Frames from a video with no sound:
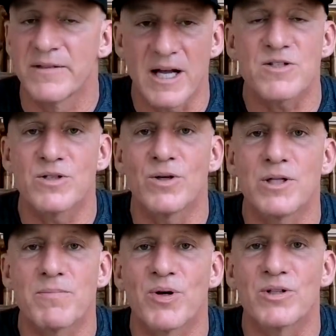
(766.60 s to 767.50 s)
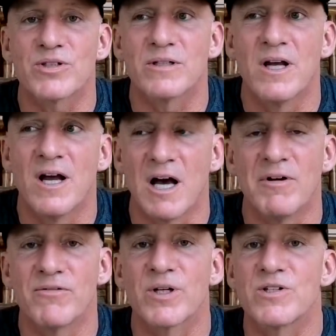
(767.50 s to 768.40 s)
That's the only person I've
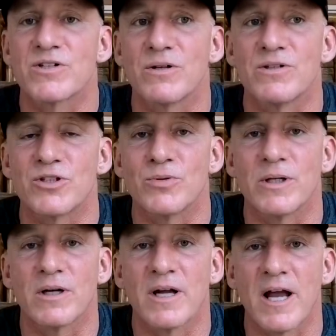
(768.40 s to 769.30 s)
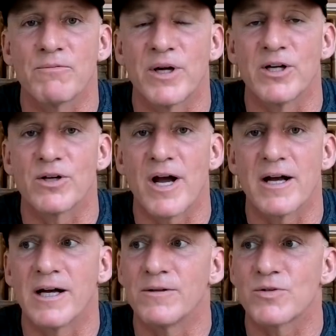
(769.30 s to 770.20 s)
ever considered doing regular
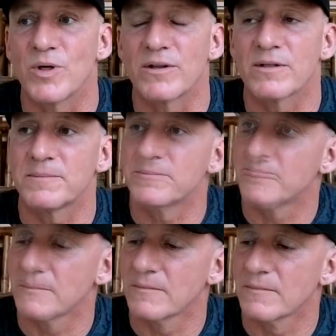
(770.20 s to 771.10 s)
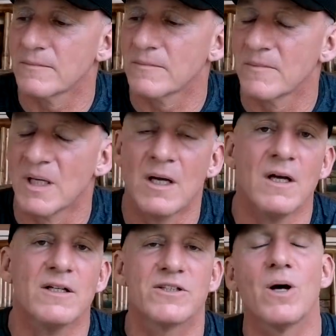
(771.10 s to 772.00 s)
hangouts with.
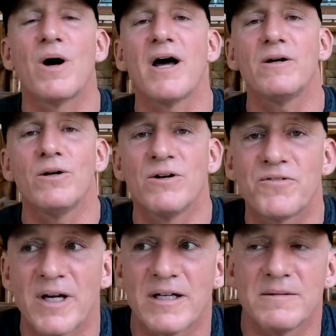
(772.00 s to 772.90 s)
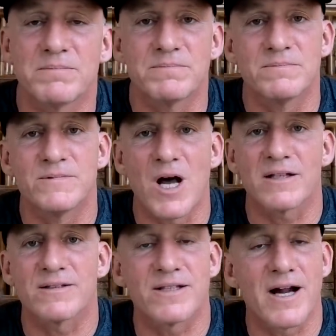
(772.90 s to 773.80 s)
So I don't know if I
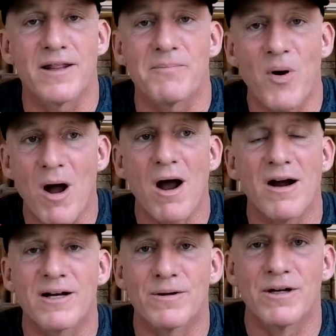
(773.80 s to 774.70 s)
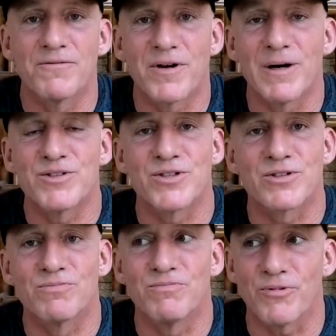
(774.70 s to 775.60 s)
knocked this out of the park or if I was
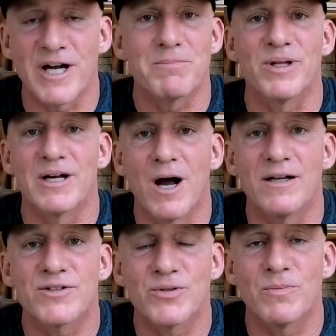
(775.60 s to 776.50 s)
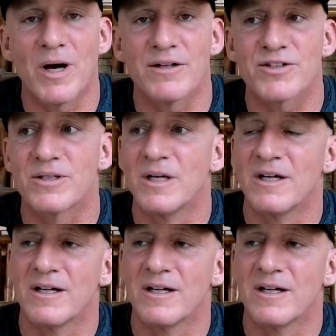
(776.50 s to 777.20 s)
just rambling on too much.